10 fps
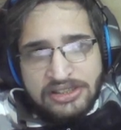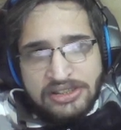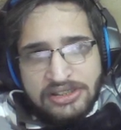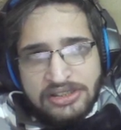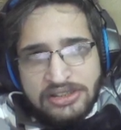
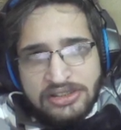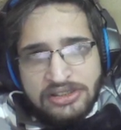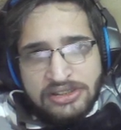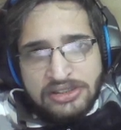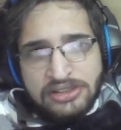
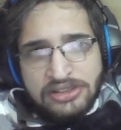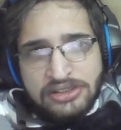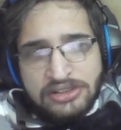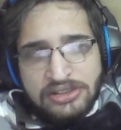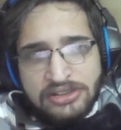
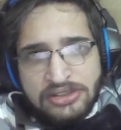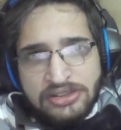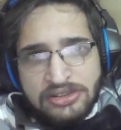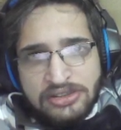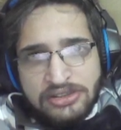
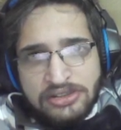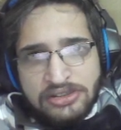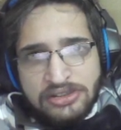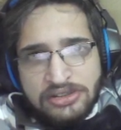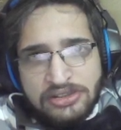
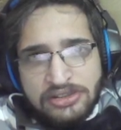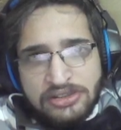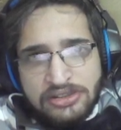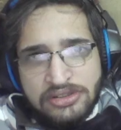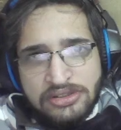
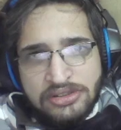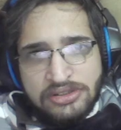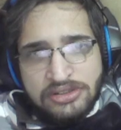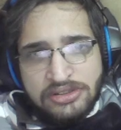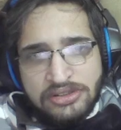
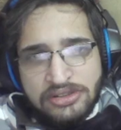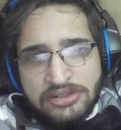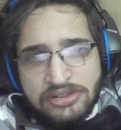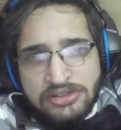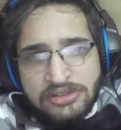
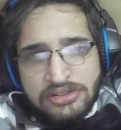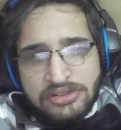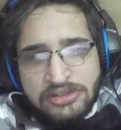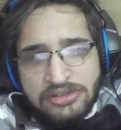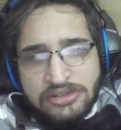
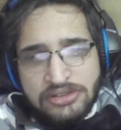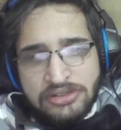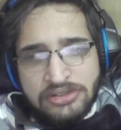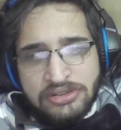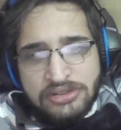
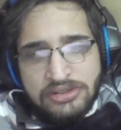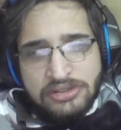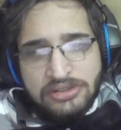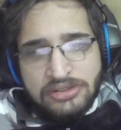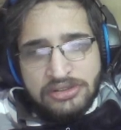
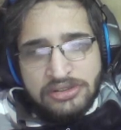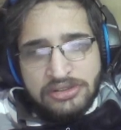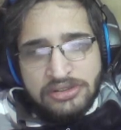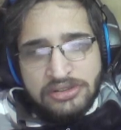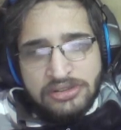
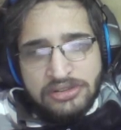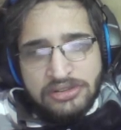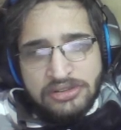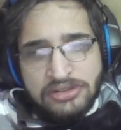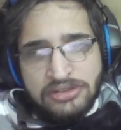
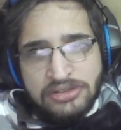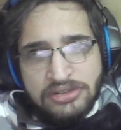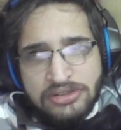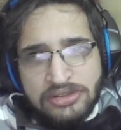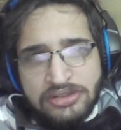
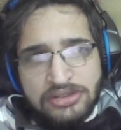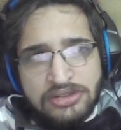[no speech]